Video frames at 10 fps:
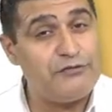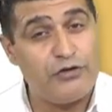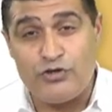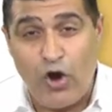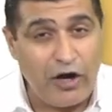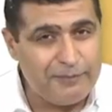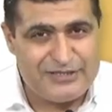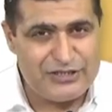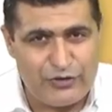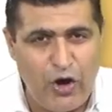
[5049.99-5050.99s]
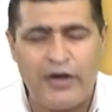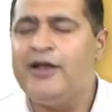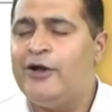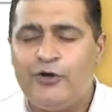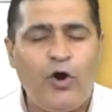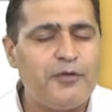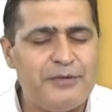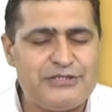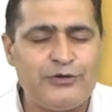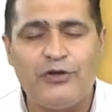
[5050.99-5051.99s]
we're not missing on
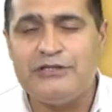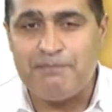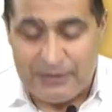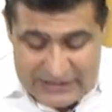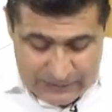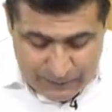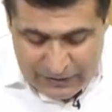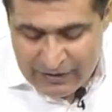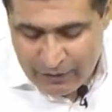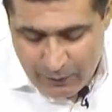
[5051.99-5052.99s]
the principle,